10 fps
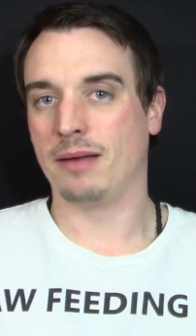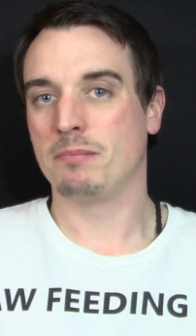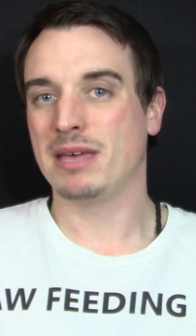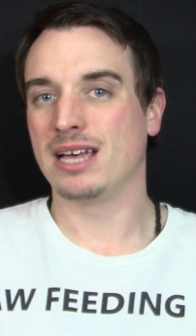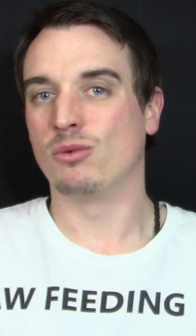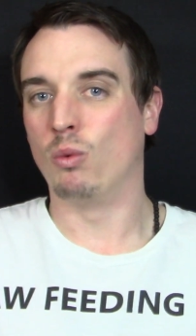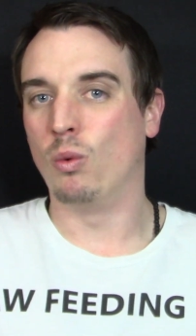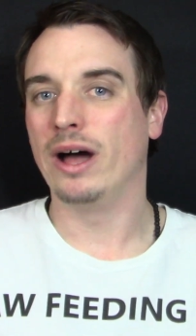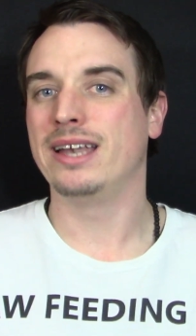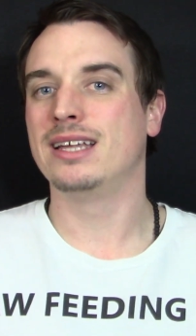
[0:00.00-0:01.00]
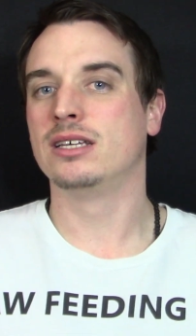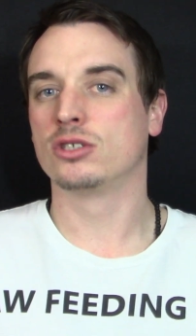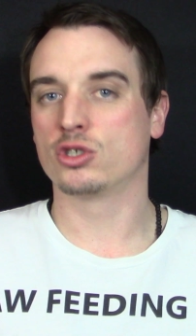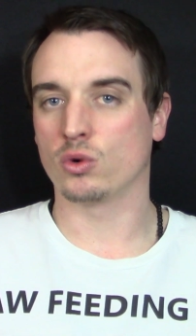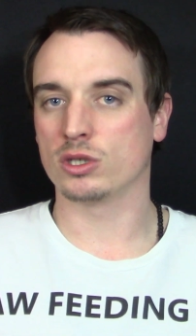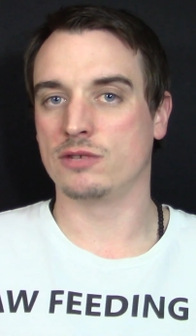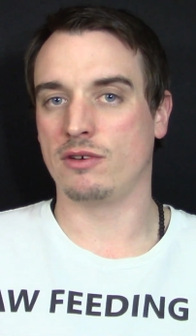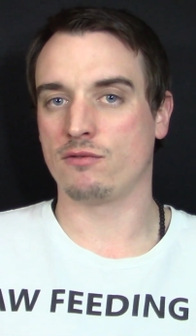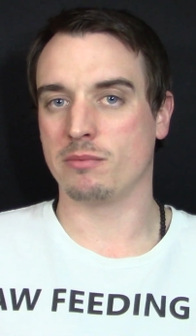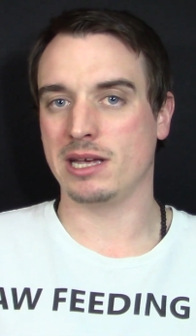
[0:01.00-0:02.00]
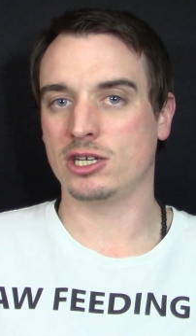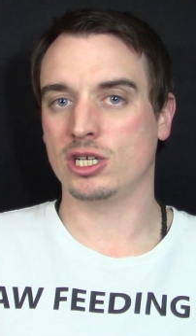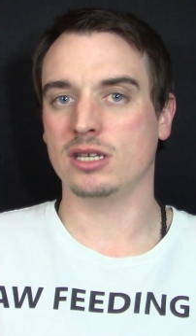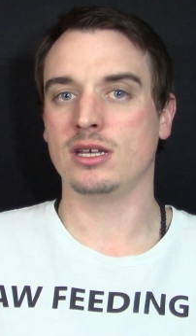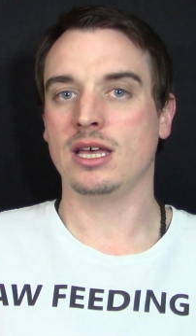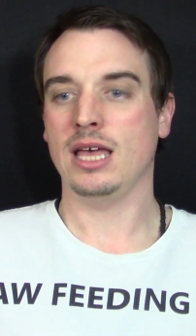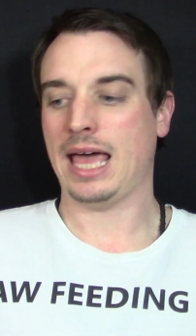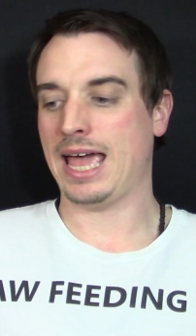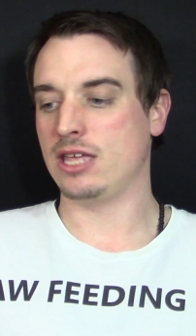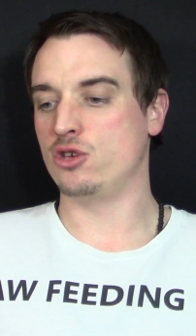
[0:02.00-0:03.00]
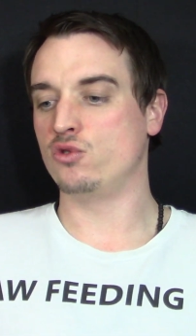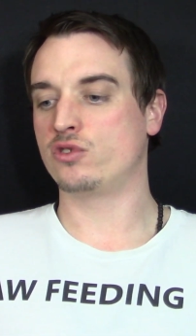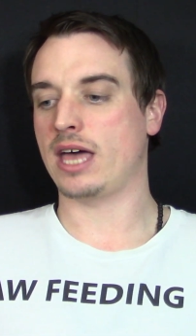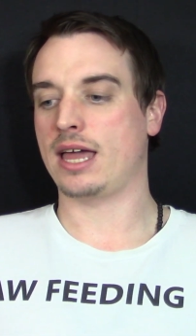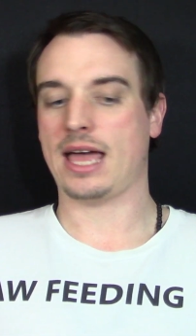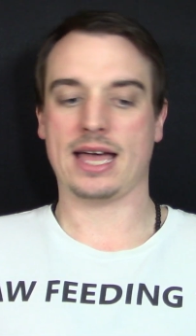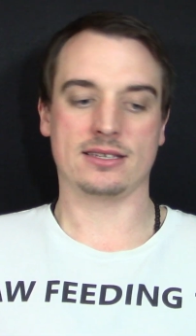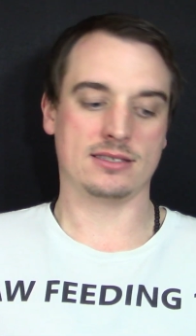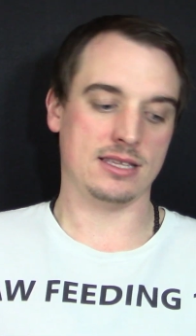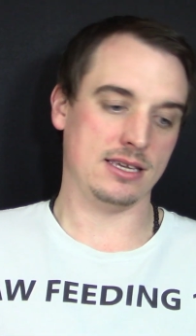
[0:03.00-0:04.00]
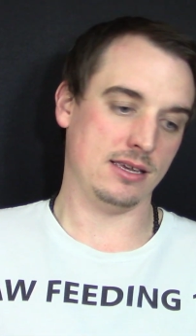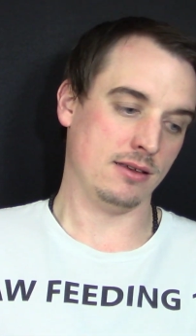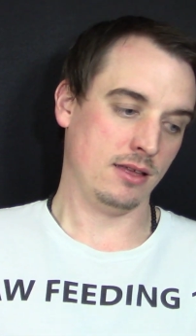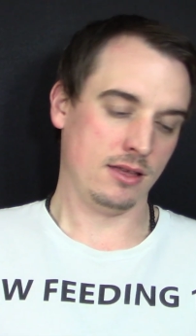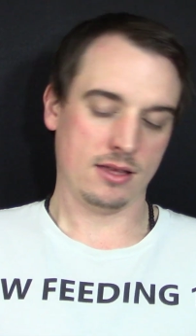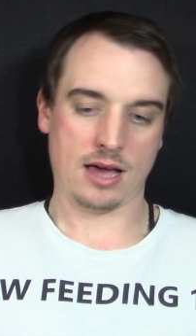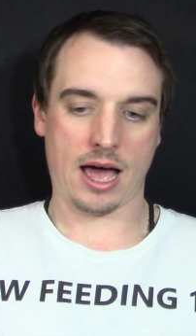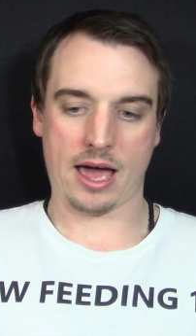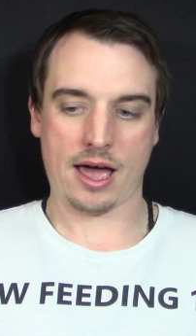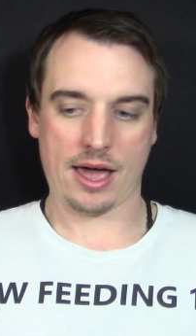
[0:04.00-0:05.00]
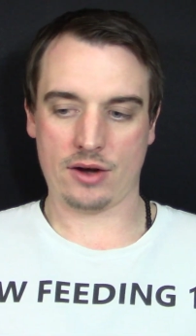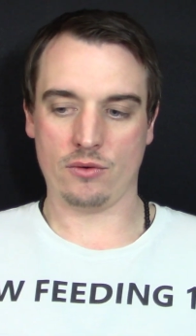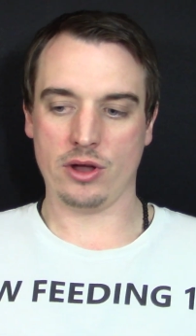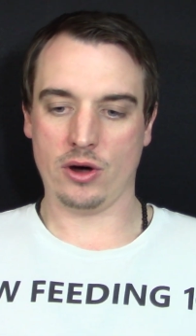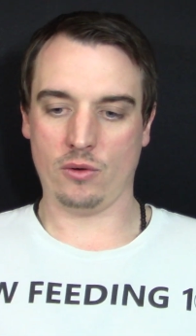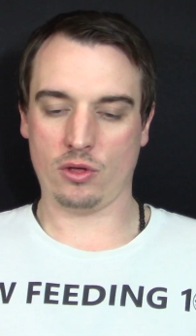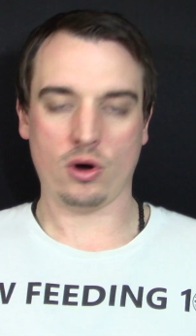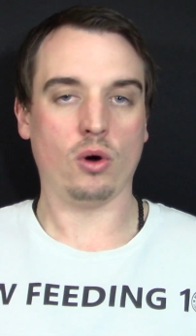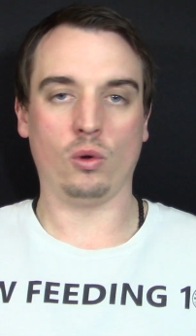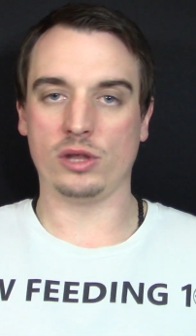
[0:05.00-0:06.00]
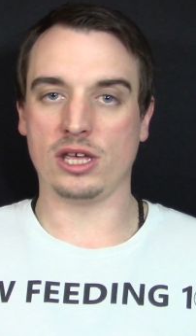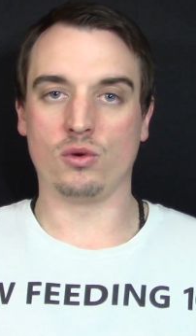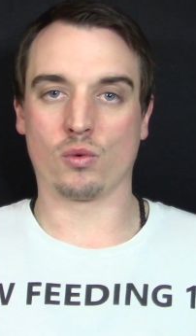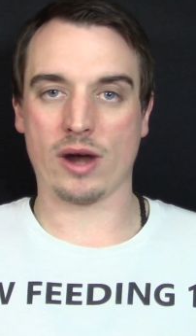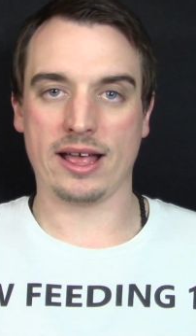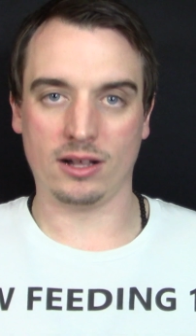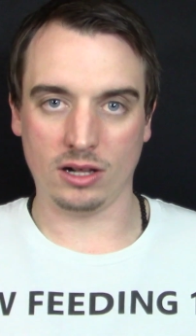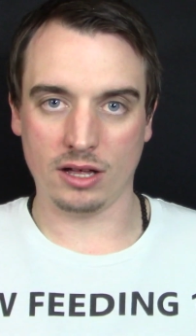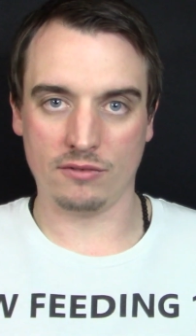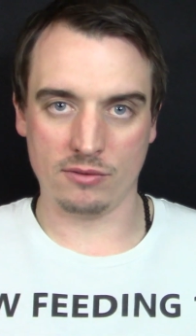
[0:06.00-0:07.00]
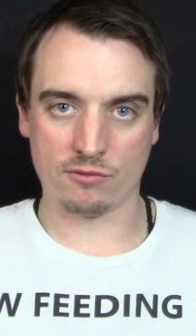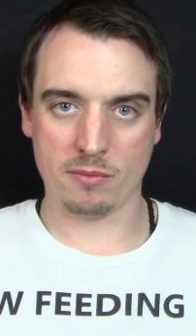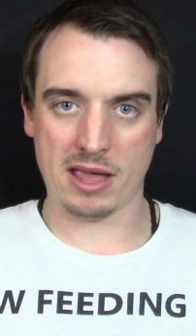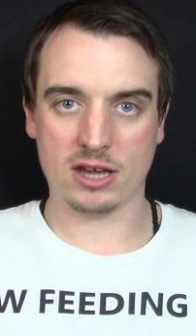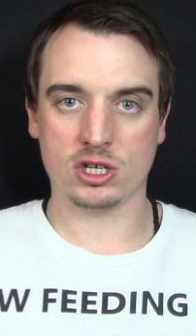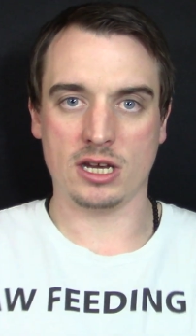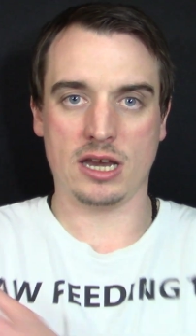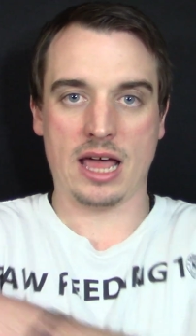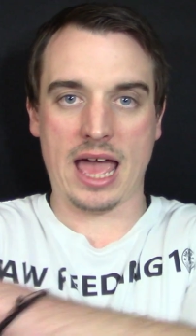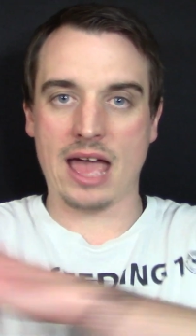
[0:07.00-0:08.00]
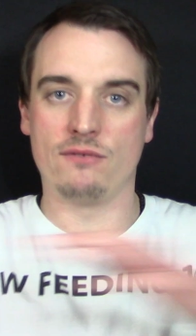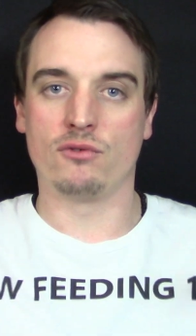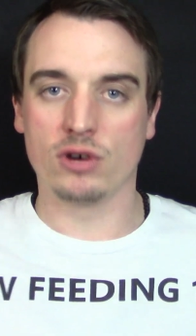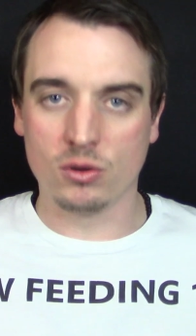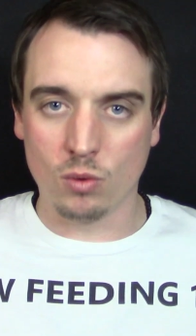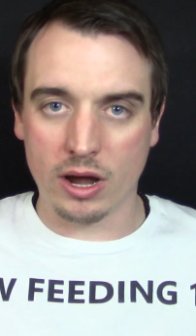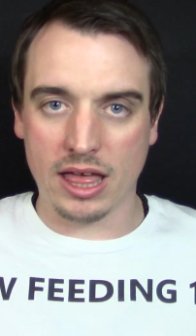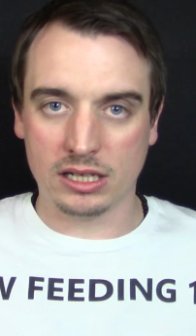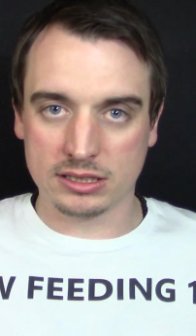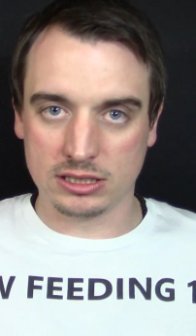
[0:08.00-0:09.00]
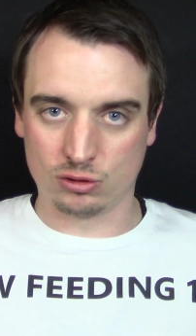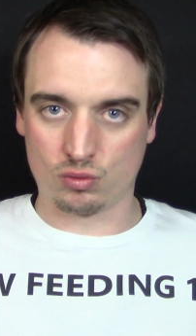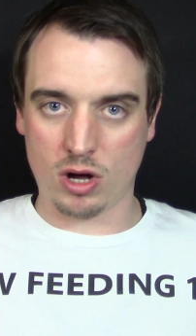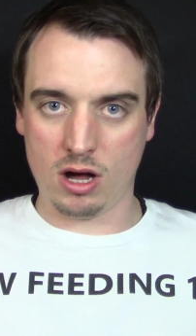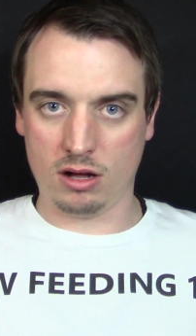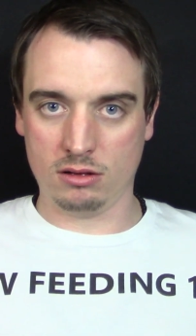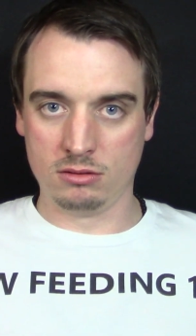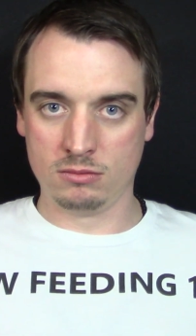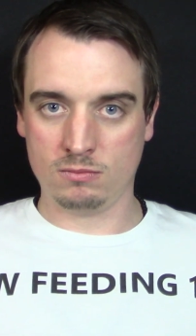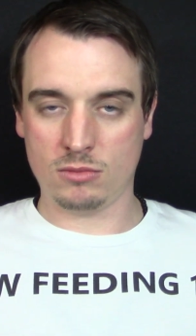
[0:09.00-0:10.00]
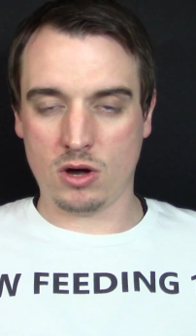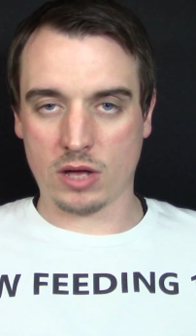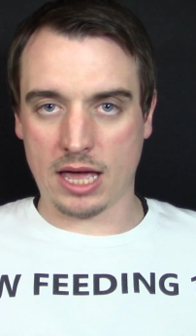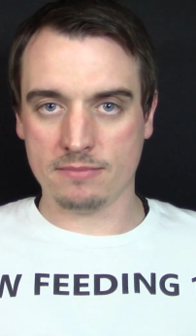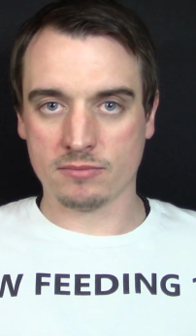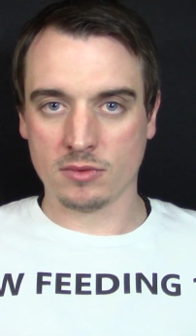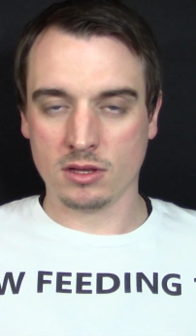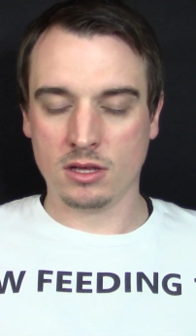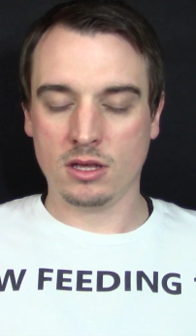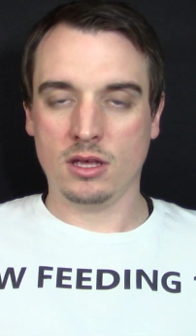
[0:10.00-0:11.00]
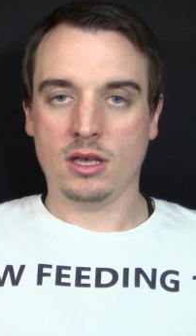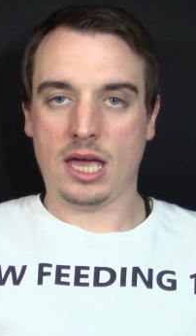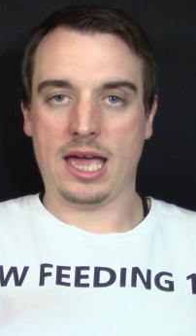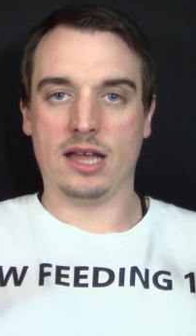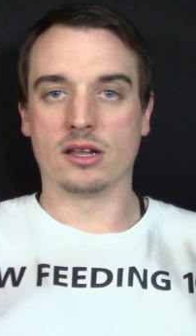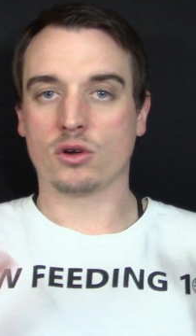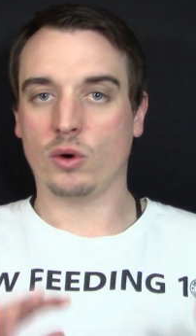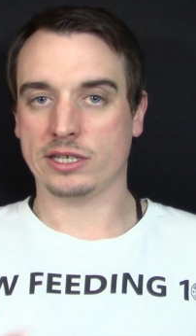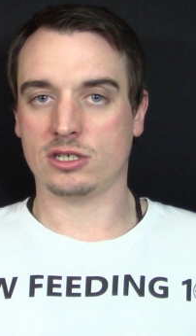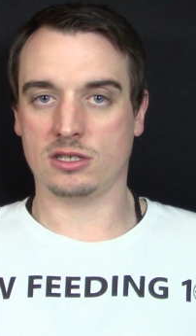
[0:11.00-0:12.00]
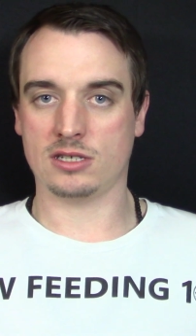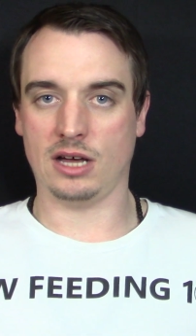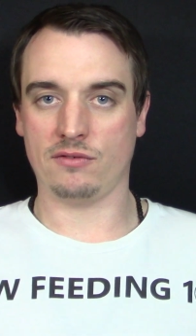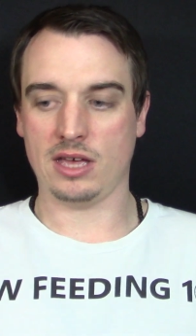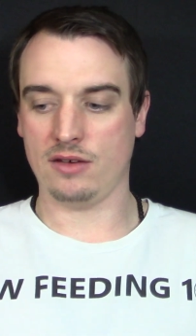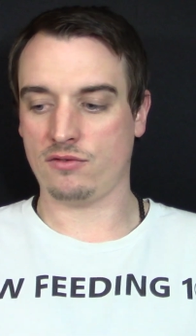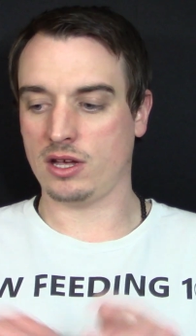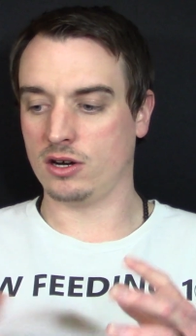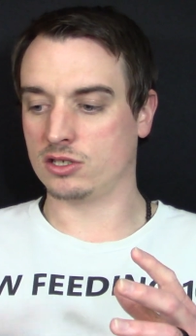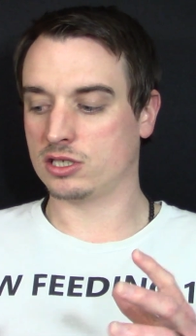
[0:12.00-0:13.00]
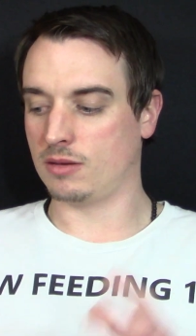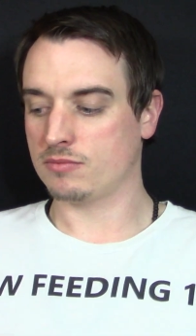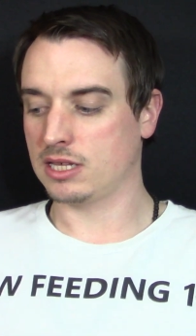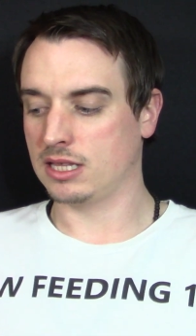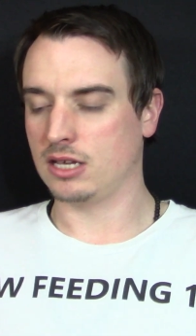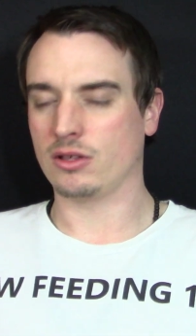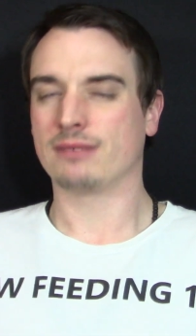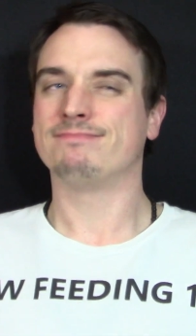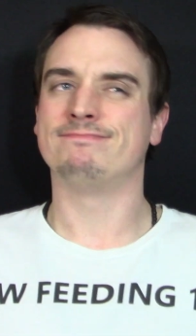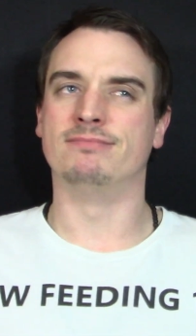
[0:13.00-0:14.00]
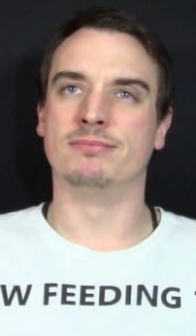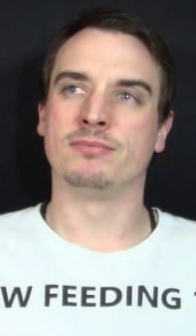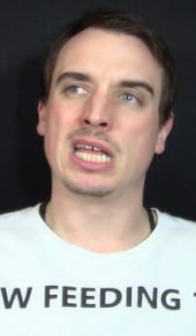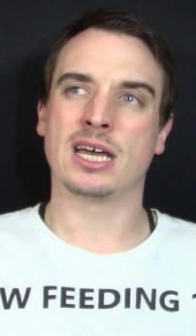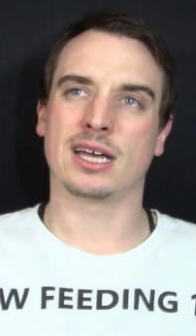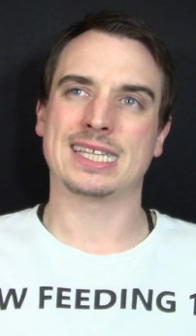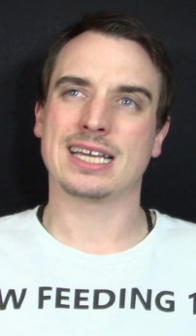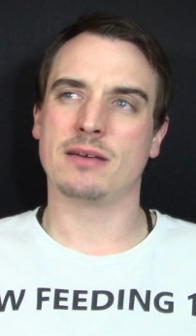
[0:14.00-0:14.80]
pick one source of information and use that as the, I don't know, the holy grail of information and everyone else is wrong, okay? And question stuff. If there's something that you're like, I think I